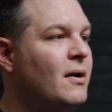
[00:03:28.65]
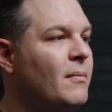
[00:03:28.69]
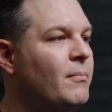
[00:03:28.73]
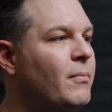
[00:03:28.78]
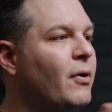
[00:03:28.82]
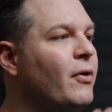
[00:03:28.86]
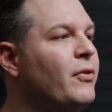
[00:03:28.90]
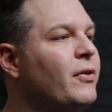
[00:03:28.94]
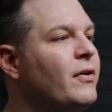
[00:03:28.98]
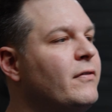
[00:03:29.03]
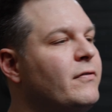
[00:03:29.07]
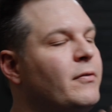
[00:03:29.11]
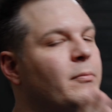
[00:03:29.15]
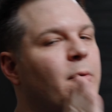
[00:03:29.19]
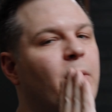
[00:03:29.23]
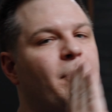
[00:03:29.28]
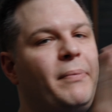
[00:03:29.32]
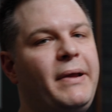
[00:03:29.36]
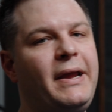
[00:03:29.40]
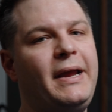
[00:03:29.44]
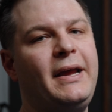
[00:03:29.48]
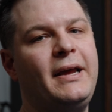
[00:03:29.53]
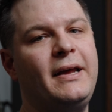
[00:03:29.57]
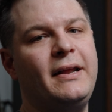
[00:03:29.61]
Both of them are
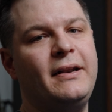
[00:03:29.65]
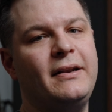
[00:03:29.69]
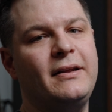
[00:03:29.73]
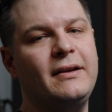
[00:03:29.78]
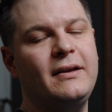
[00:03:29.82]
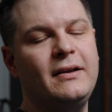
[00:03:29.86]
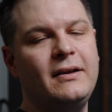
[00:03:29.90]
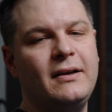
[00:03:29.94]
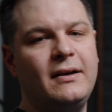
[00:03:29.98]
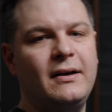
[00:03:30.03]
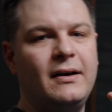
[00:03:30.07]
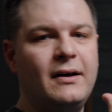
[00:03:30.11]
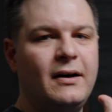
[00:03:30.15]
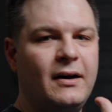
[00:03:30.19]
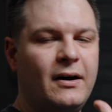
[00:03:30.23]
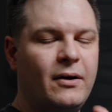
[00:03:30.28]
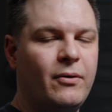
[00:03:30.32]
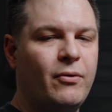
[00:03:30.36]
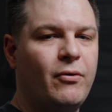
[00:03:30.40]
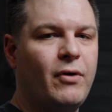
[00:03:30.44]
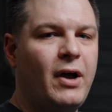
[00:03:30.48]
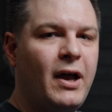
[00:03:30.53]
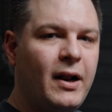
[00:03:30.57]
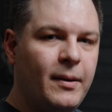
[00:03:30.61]
panned
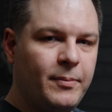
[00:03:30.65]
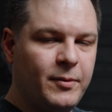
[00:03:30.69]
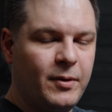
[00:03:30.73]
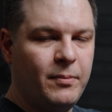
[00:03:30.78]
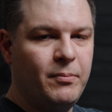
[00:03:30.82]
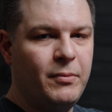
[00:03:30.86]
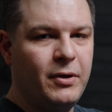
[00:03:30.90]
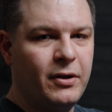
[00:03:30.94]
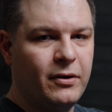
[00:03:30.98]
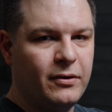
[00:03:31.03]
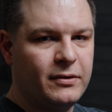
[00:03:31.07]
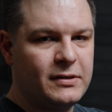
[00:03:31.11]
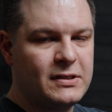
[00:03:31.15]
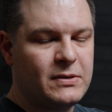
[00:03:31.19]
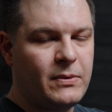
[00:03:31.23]
right up the middle.